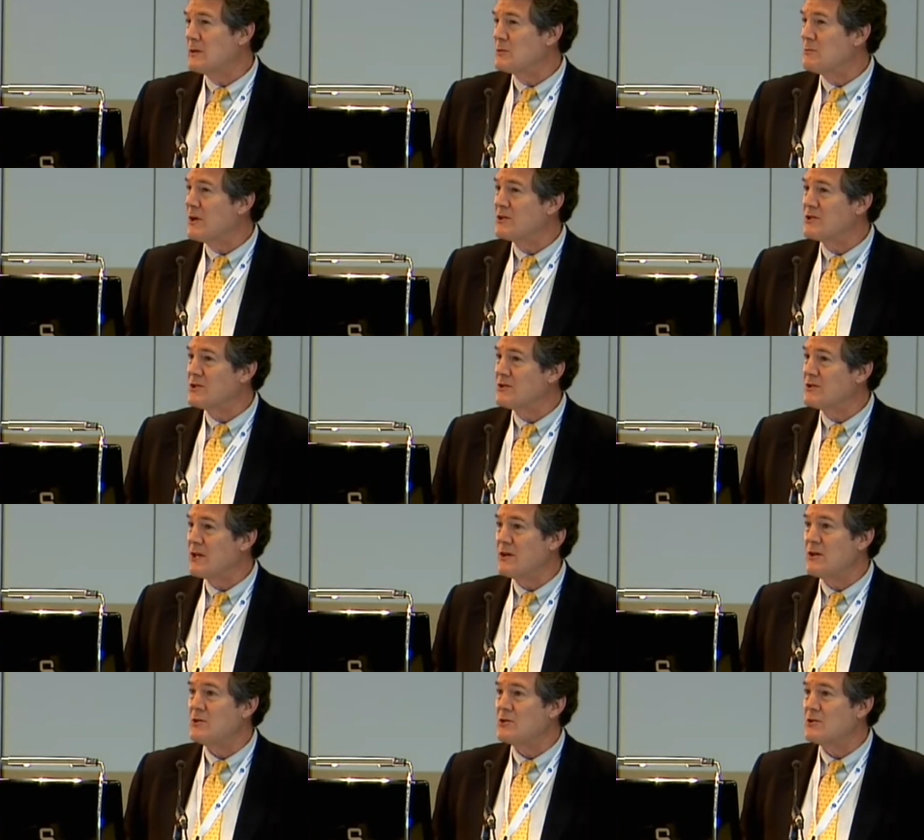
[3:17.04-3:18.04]
as much as they
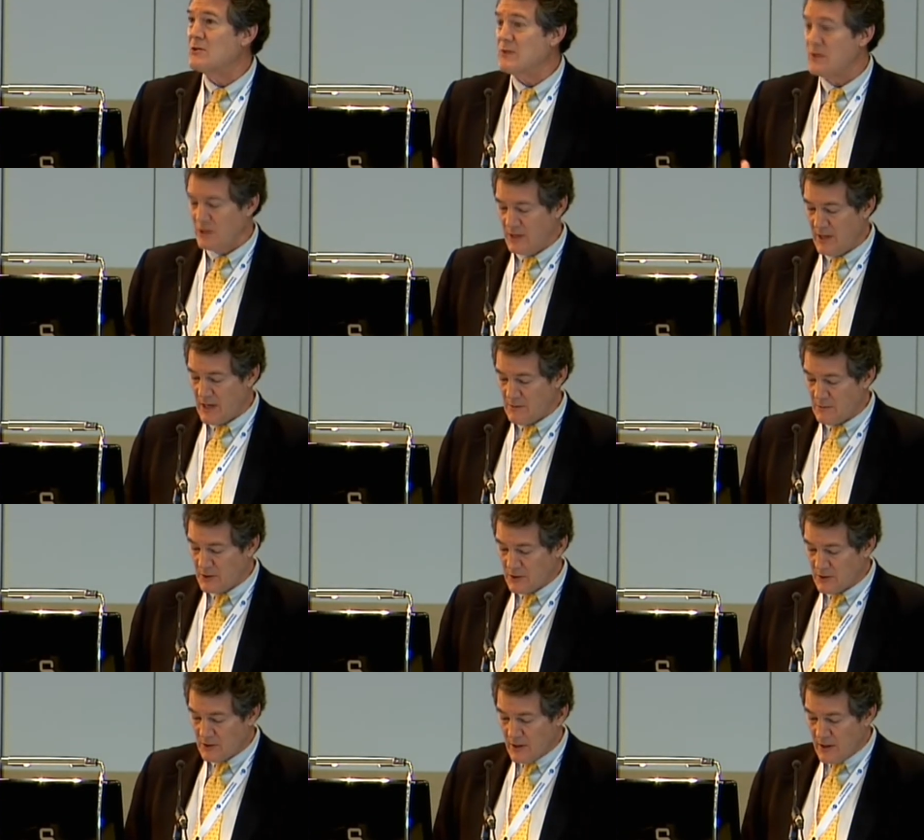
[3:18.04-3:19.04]
used to, it
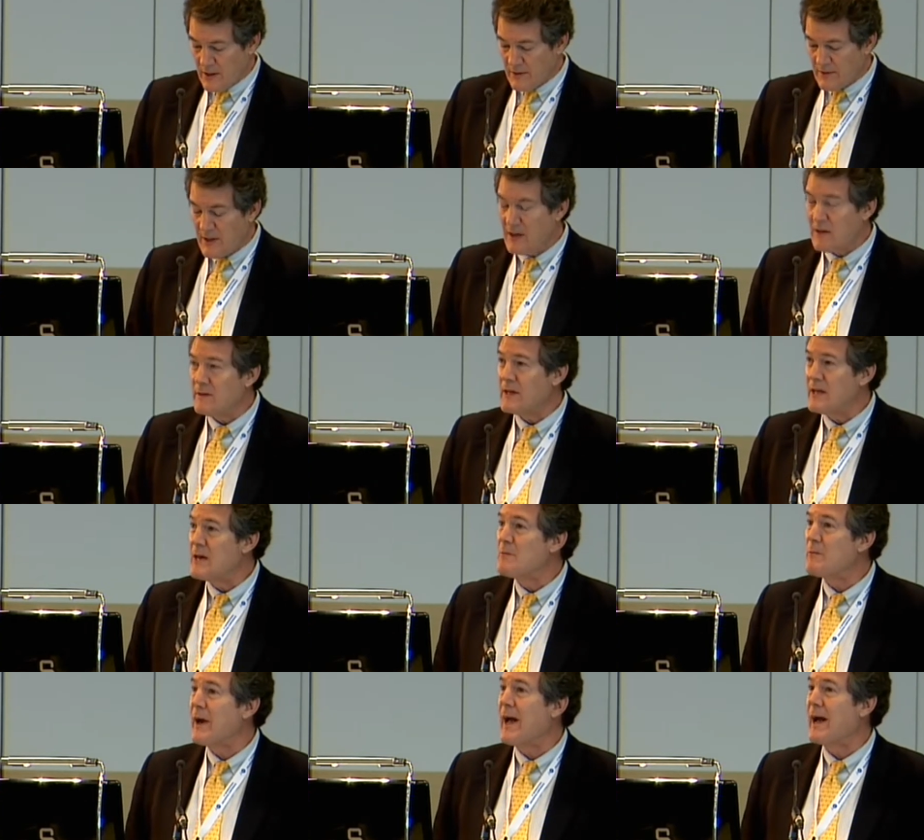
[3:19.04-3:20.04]
seems, uh, the, the
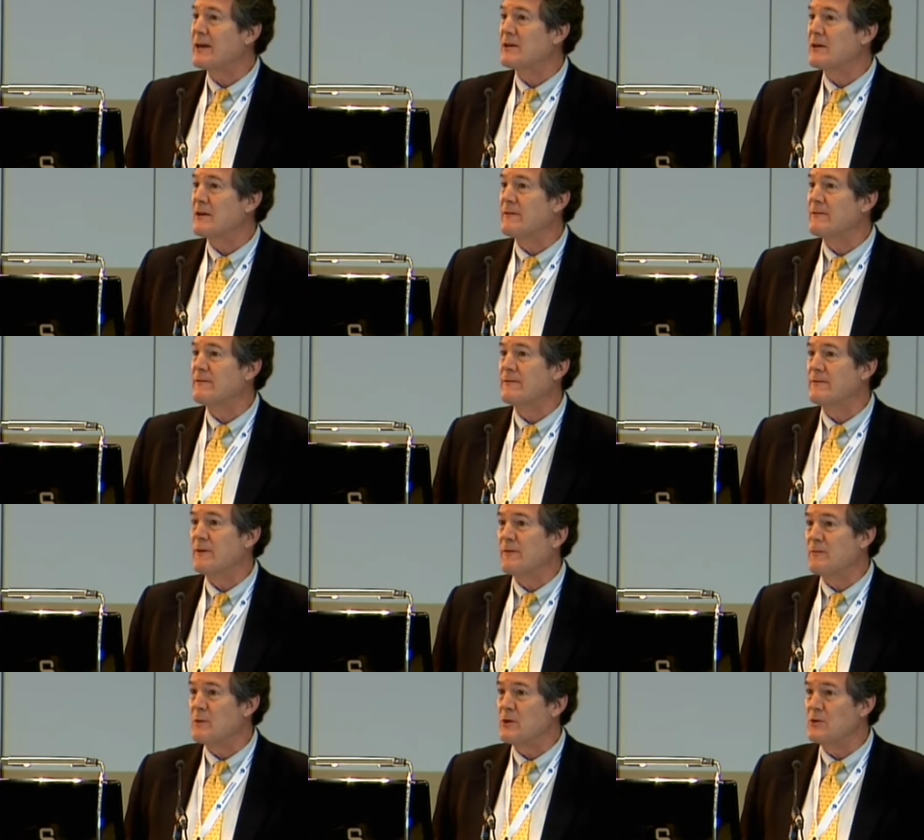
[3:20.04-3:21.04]
impact of,
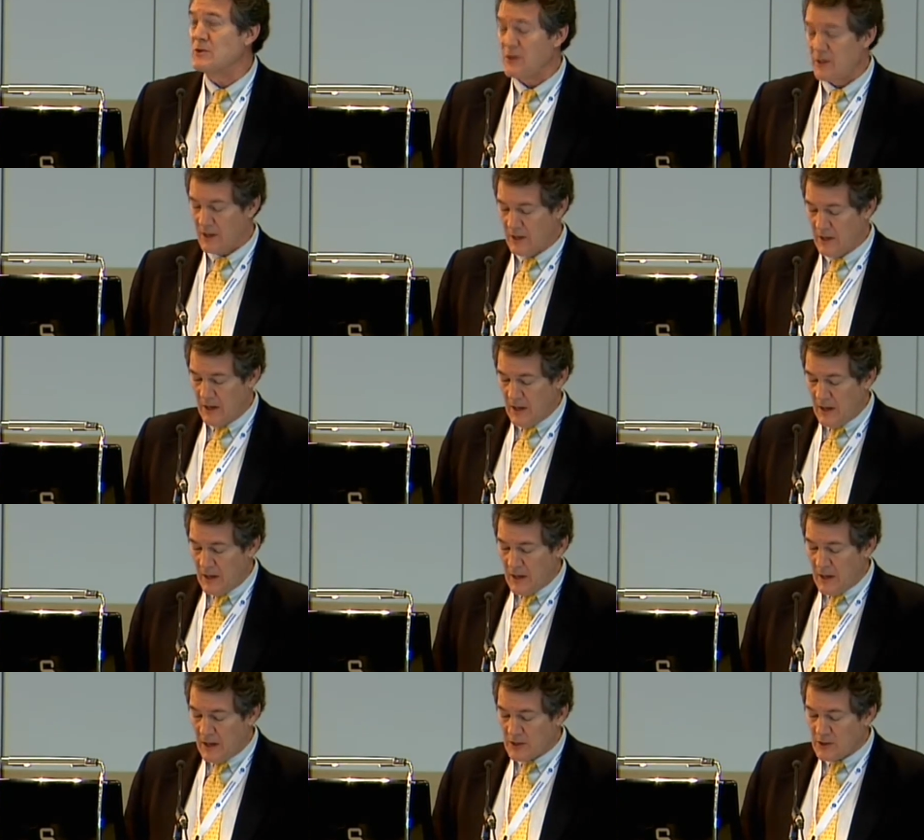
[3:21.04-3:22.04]
of music.
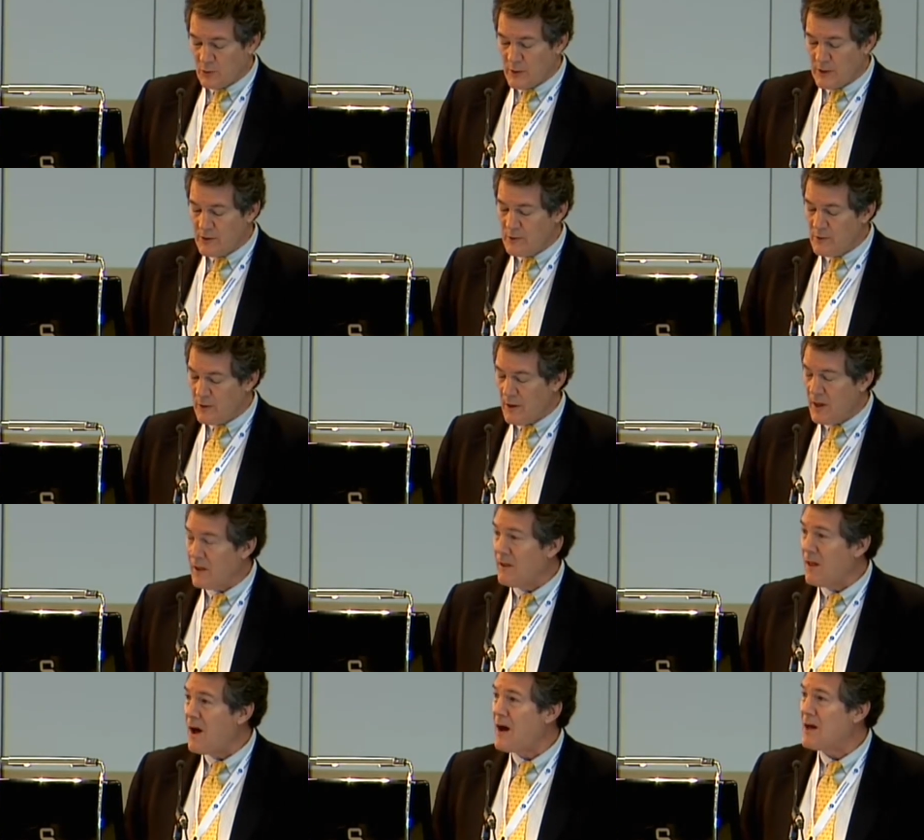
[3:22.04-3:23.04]
Uh, so we do a, a
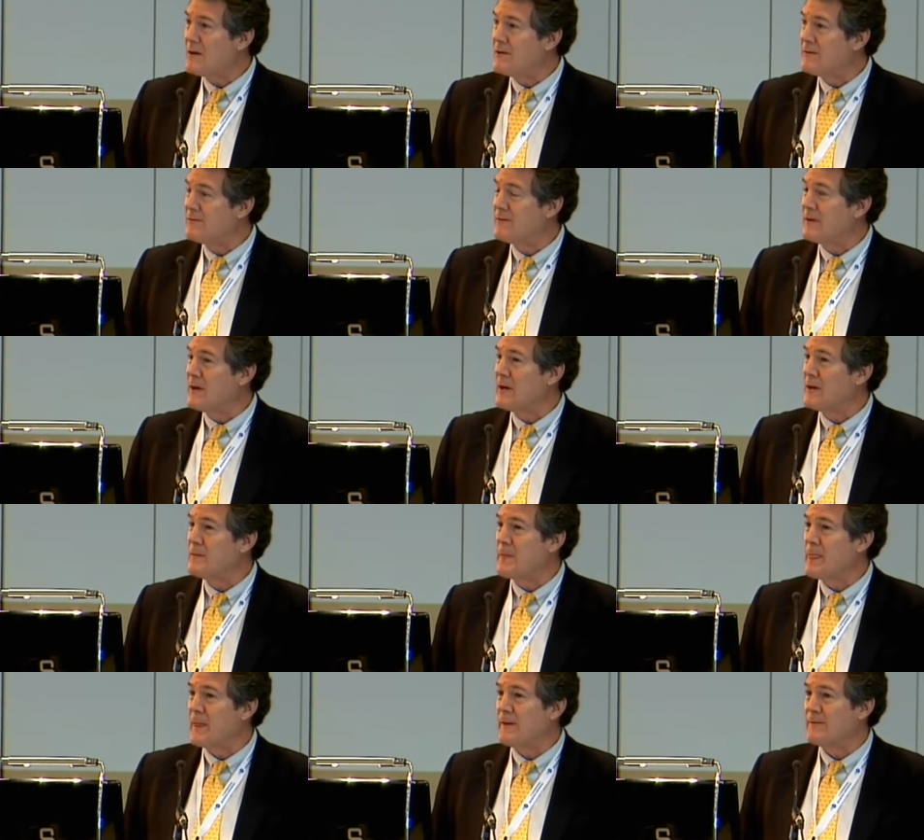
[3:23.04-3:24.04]
lot of,
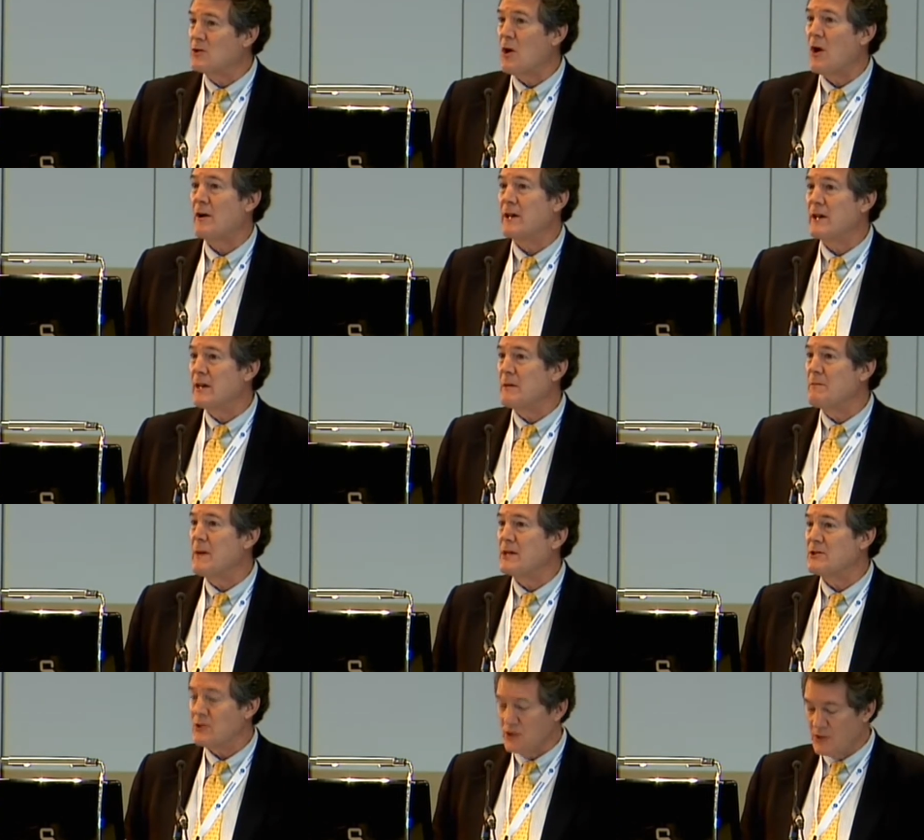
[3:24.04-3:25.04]
um, of talking and
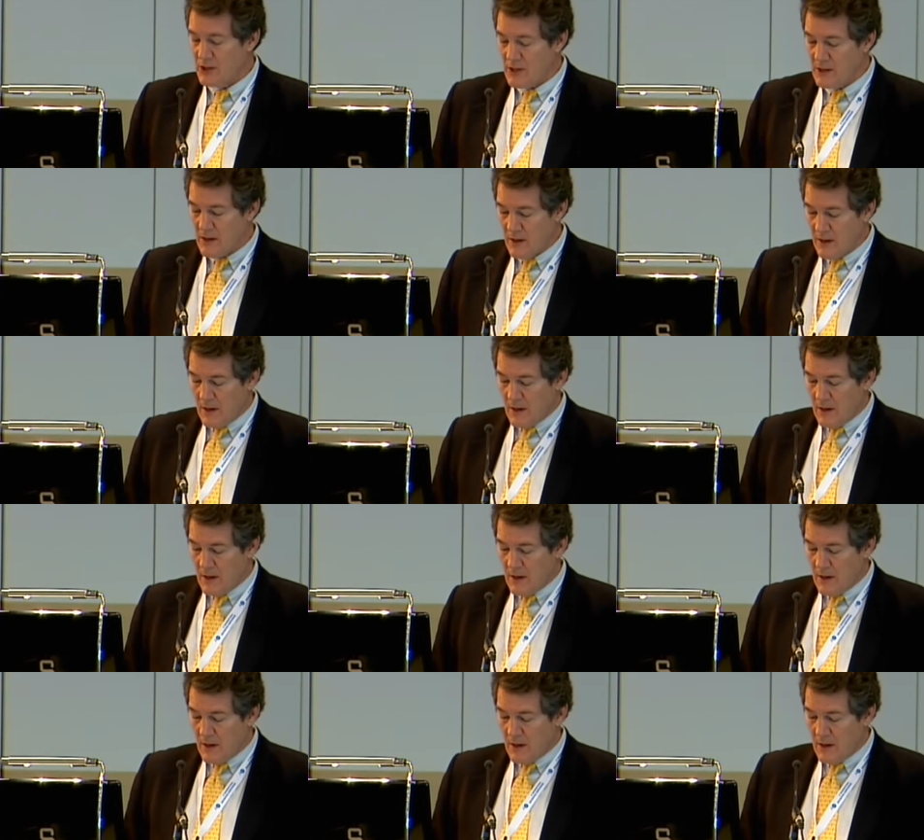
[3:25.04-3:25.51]
messaging,